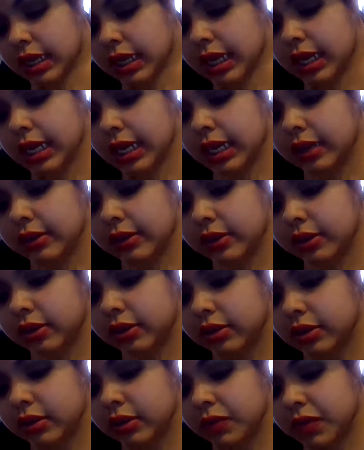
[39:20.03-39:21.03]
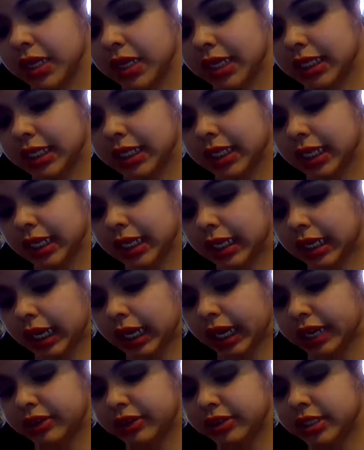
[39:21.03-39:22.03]
And now I'm gonna go with the
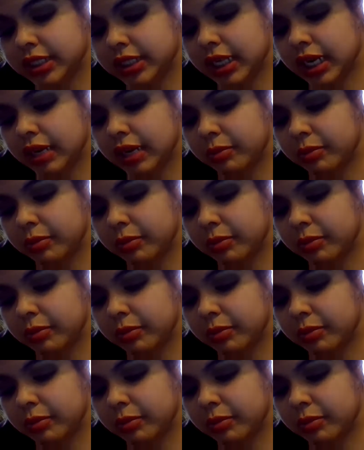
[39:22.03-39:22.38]
lighter shade